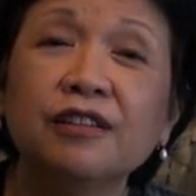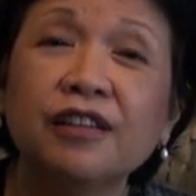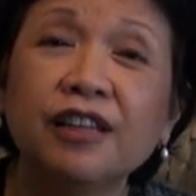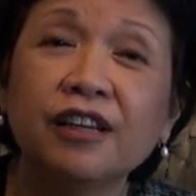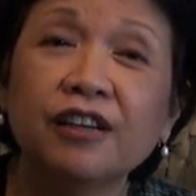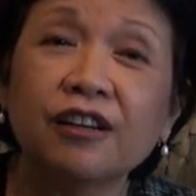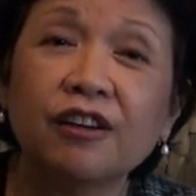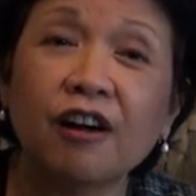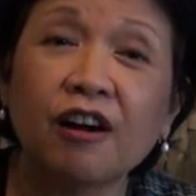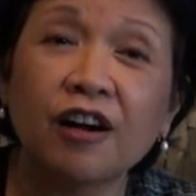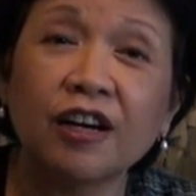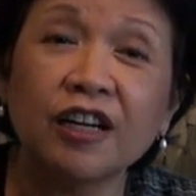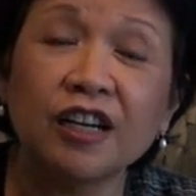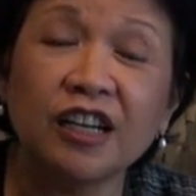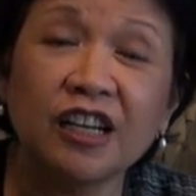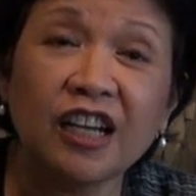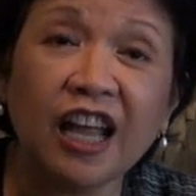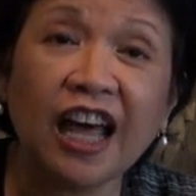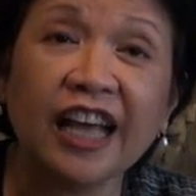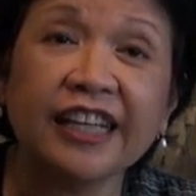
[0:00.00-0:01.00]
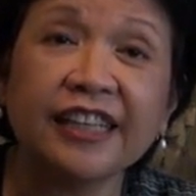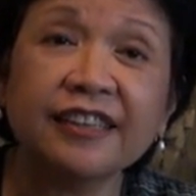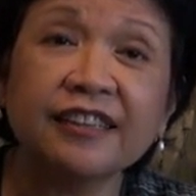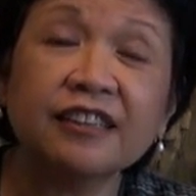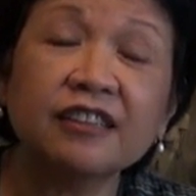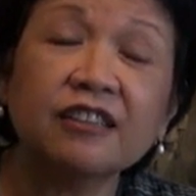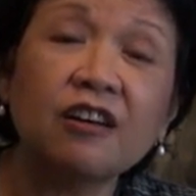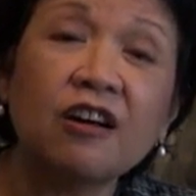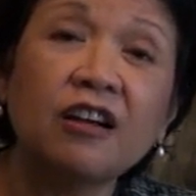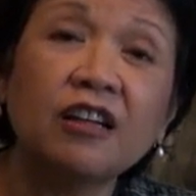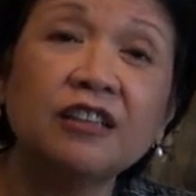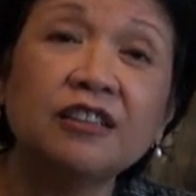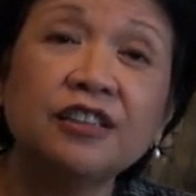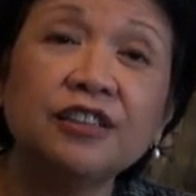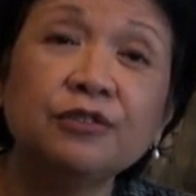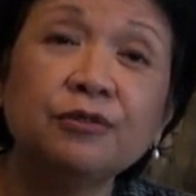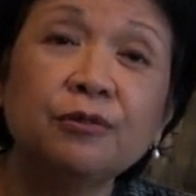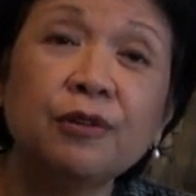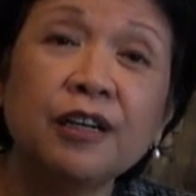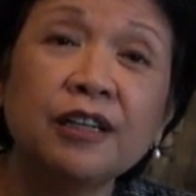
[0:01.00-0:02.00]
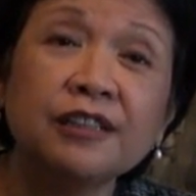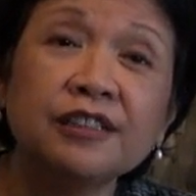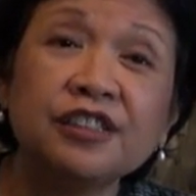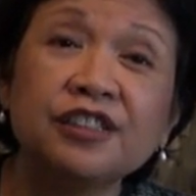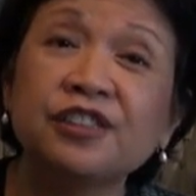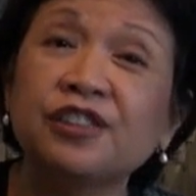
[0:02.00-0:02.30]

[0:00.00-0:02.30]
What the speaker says: there are light colored ones.